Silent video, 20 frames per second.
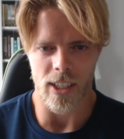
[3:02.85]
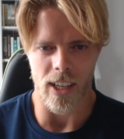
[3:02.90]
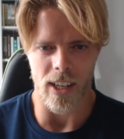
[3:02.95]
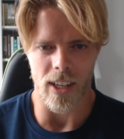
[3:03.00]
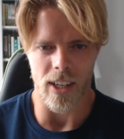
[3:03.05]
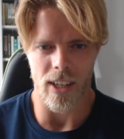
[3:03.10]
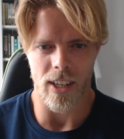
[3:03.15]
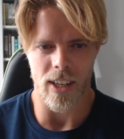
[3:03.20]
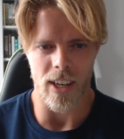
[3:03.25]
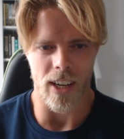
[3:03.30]

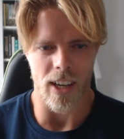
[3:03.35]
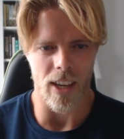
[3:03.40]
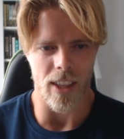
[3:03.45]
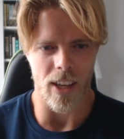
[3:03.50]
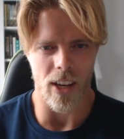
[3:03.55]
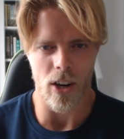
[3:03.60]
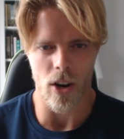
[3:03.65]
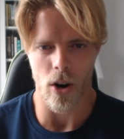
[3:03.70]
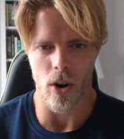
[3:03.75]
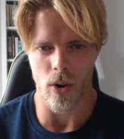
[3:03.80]
sent
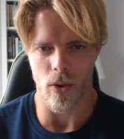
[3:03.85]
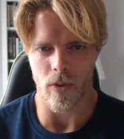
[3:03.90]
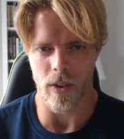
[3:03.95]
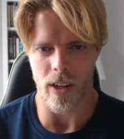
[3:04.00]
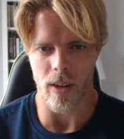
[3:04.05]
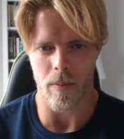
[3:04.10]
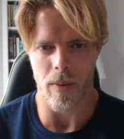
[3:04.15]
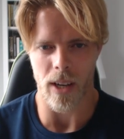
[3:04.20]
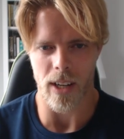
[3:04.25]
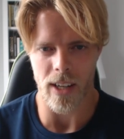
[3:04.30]
the
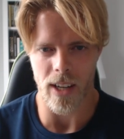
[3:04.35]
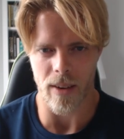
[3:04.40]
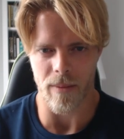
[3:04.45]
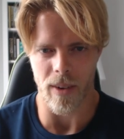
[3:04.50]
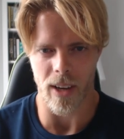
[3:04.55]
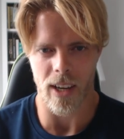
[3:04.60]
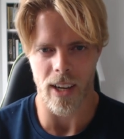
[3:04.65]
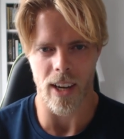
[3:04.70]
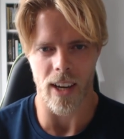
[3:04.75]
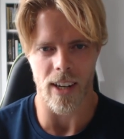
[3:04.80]
COVID
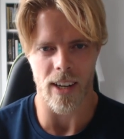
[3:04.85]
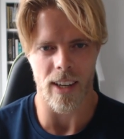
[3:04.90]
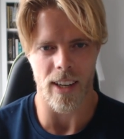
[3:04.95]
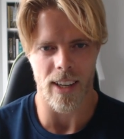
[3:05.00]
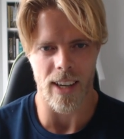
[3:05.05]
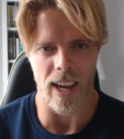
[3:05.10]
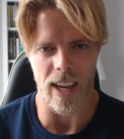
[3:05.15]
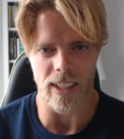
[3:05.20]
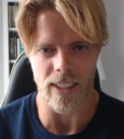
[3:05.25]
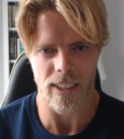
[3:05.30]
pandemic
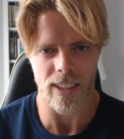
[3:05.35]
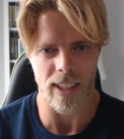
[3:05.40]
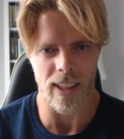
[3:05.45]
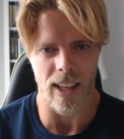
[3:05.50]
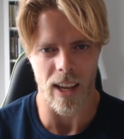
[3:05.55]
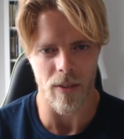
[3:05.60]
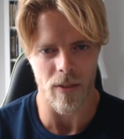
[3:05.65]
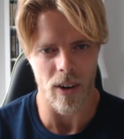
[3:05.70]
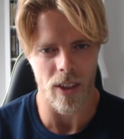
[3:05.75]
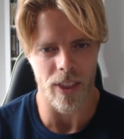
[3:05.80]
and
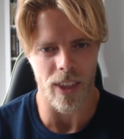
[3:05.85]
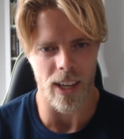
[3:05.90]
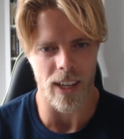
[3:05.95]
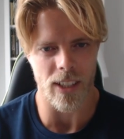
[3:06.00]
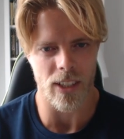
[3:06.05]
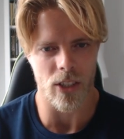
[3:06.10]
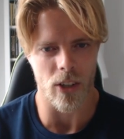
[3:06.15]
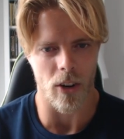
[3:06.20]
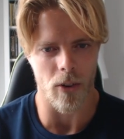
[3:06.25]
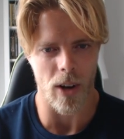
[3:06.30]
cancelled
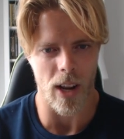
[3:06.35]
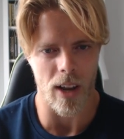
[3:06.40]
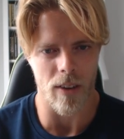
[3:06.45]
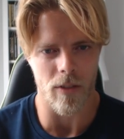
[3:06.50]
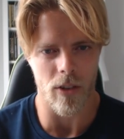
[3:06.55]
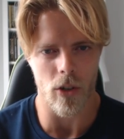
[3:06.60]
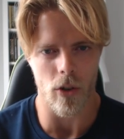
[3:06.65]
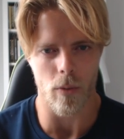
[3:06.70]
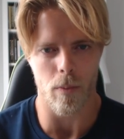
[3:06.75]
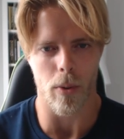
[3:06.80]
everything, so I will
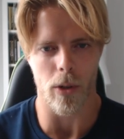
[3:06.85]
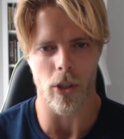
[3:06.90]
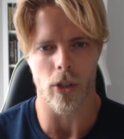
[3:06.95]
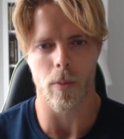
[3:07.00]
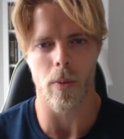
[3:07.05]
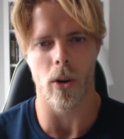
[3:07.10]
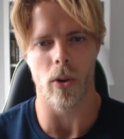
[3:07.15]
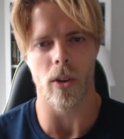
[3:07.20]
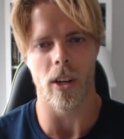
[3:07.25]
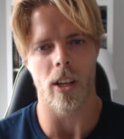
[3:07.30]
have to
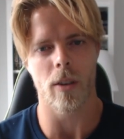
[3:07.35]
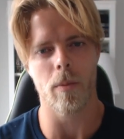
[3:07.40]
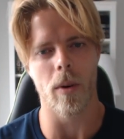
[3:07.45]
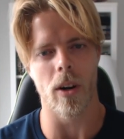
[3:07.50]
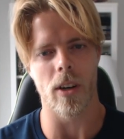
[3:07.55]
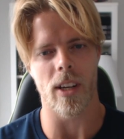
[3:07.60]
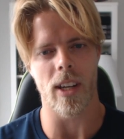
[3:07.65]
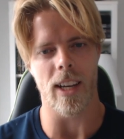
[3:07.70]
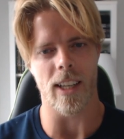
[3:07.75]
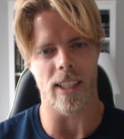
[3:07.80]
postpone it,
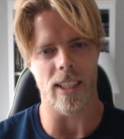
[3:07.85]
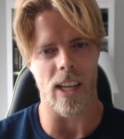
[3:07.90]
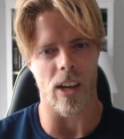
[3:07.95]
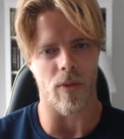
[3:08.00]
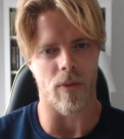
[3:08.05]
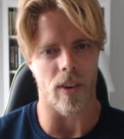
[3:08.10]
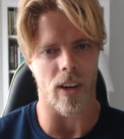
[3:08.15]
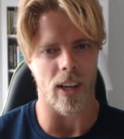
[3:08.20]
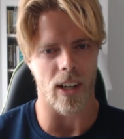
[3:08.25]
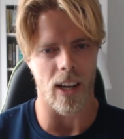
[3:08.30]
but it's
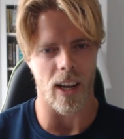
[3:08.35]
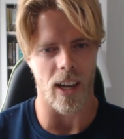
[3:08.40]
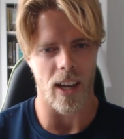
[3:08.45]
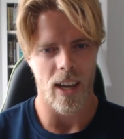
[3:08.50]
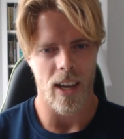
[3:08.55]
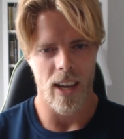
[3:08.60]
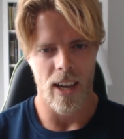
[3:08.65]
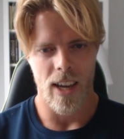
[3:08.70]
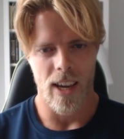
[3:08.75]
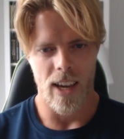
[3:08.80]
definitely
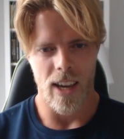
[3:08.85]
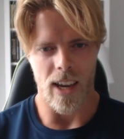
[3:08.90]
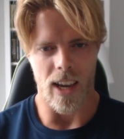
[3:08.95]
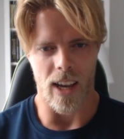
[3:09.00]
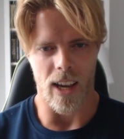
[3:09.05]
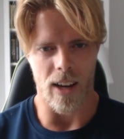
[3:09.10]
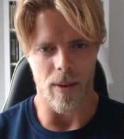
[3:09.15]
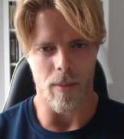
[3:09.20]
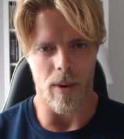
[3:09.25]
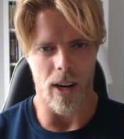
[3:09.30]

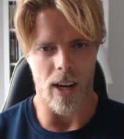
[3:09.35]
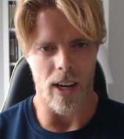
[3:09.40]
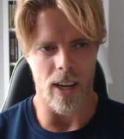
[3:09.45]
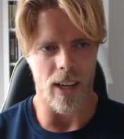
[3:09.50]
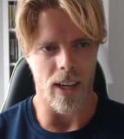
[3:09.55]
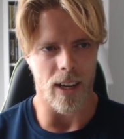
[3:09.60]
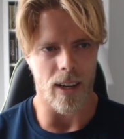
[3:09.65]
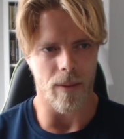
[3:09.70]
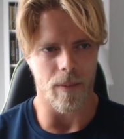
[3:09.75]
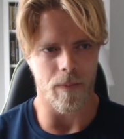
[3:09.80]
in
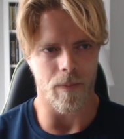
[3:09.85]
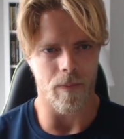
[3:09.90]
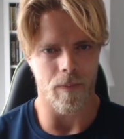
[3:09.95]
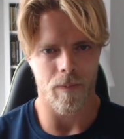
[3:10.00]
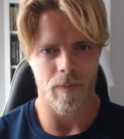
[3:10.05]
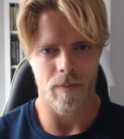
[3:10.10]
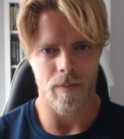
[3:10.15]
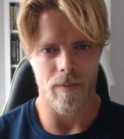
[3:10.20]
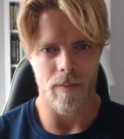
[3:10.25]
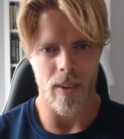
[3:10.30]
my
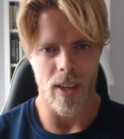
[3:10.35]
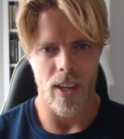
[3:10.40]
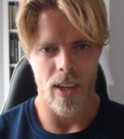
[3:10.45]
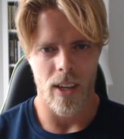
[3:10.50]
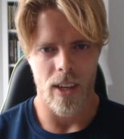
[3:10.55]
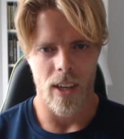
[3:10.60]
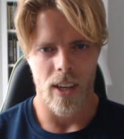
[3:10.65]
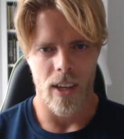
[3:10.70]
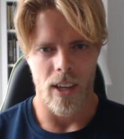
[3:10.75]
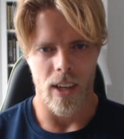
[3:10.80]

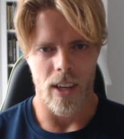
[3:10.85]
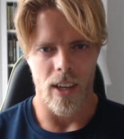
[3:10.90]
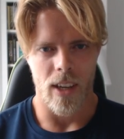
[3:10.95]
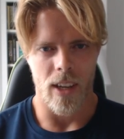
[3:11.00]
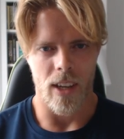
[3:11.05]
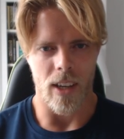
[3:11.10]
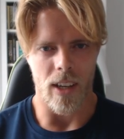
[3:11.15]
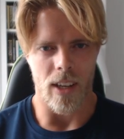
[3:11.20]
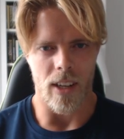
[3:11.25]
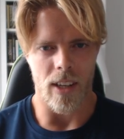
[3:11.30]

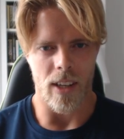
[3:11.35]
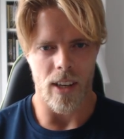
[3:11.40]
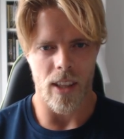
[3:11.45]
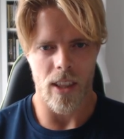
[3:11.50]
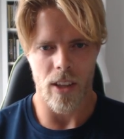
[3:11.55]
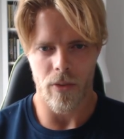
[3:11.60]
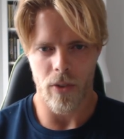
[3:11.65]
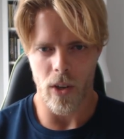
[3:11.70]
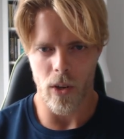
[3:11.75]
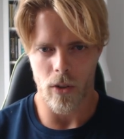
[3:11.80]

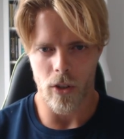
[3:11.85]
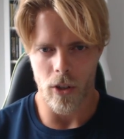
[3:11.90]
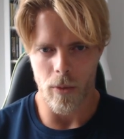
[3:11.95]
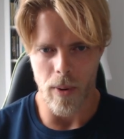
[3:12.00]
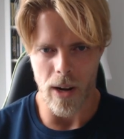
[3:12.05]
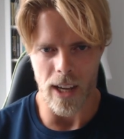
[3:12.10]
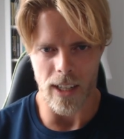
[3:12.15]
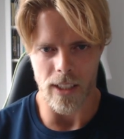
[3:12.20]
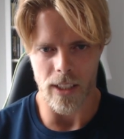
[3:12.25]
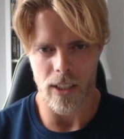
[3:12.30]
in the future
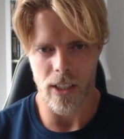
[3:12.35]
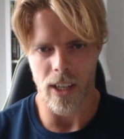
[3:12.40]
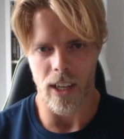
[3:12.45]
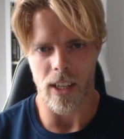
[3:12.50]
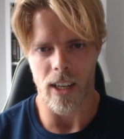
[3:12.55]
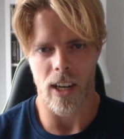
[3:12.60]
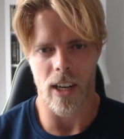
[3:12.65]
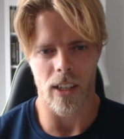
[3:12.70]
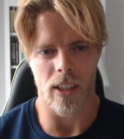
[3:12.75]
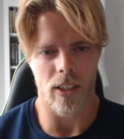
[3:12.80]
plans to
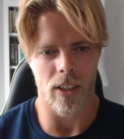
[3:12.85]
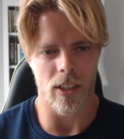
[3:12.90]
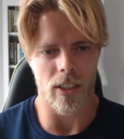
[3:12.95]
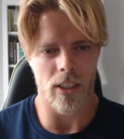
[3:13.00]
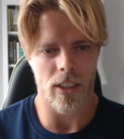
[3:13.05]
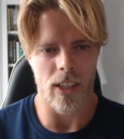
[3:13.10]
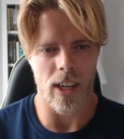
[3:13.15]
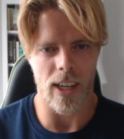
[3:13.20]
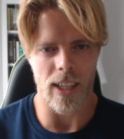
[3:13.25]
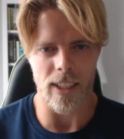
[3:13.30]
get a
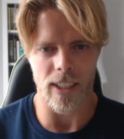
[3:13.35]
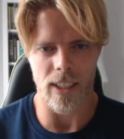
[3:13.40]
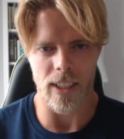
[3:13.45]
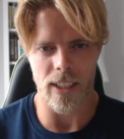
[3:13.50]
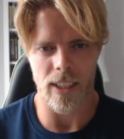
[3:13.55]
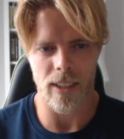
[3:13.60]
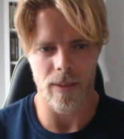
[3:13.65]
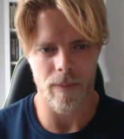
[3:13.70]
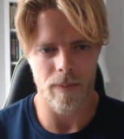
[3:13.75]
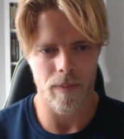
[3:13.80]
hunter's
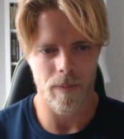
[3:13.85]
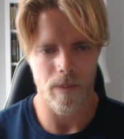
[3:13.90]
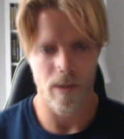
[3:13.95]
license.